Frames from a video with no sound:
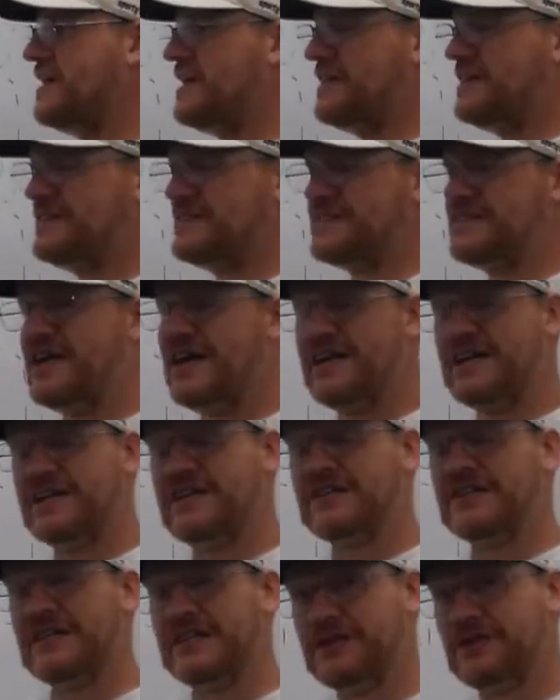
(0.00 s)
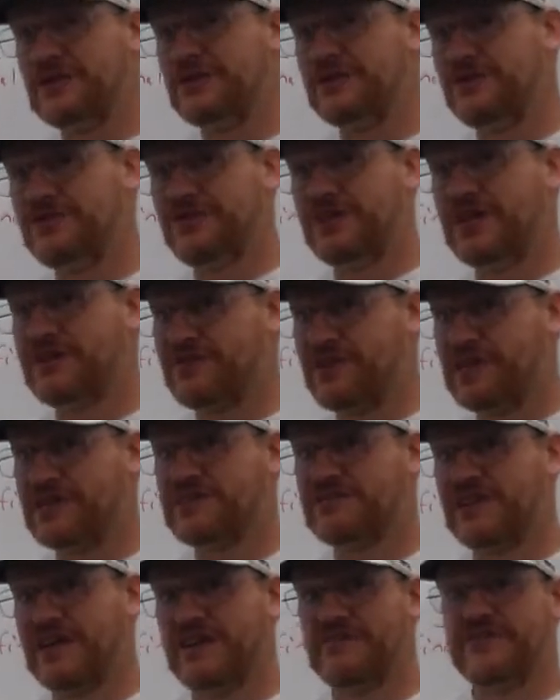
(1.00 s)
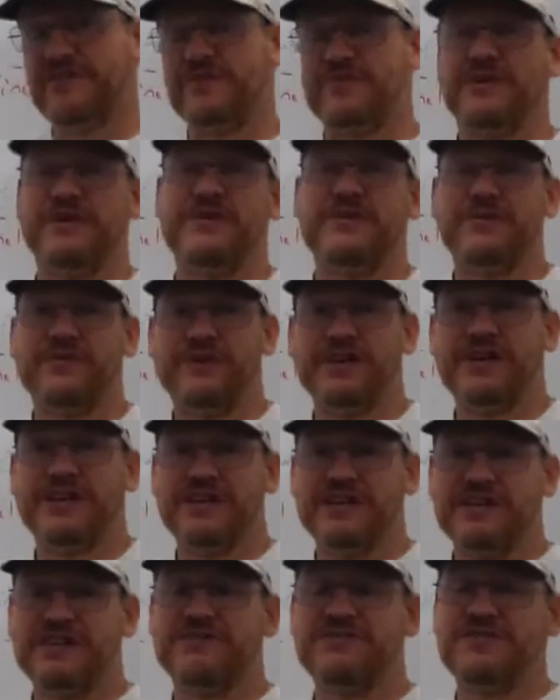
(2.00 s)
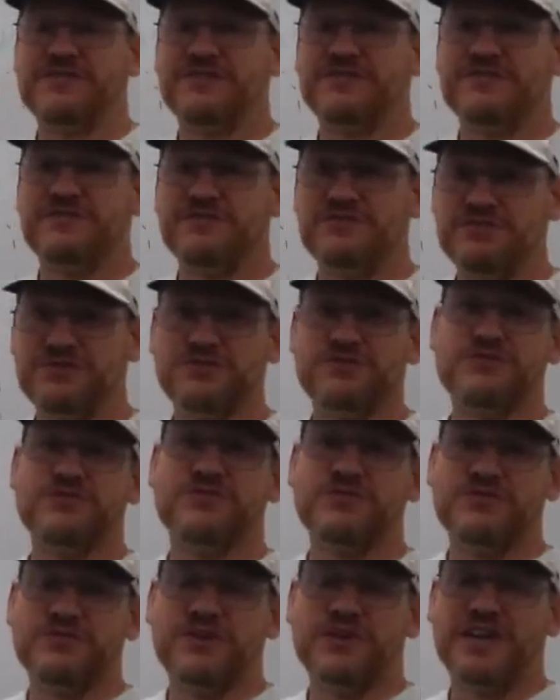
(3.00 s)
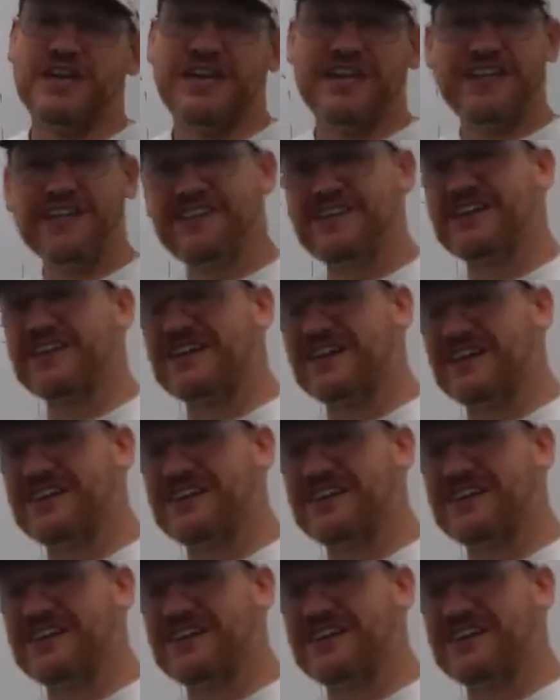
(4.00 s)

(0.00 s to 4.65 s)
It's not illegal to fly right traffic, by the way. If you do anything